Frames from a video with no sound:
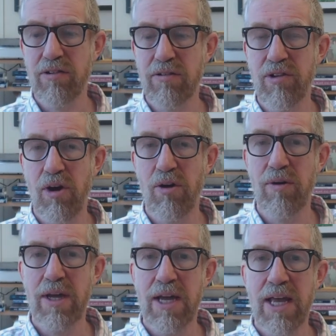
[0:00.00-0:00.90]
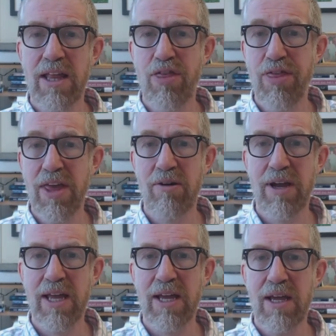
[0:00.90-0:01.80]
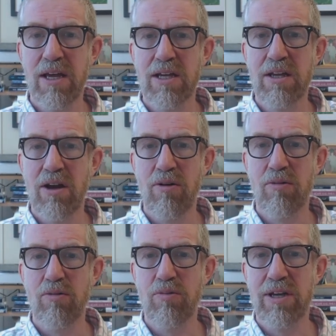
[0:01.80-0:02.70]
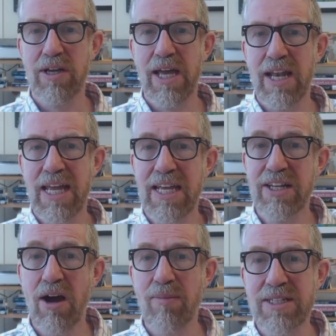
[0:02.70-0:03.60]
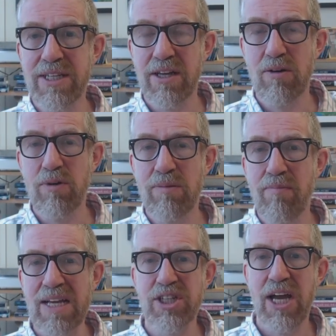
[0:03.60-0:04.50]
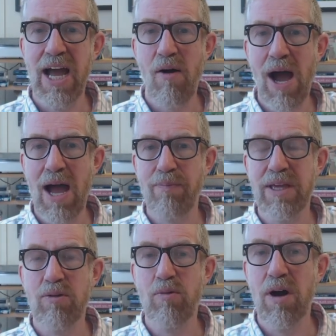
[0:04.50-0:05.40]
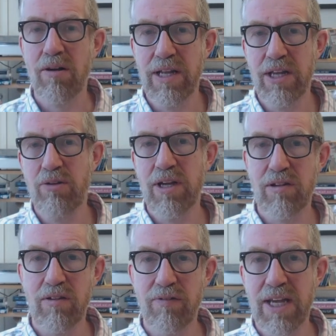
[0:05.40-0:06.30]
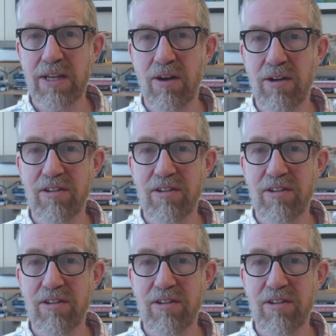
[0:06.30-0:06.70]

So in theory, you know, we could get a hedometer that would measure how happy you were in units of hedons.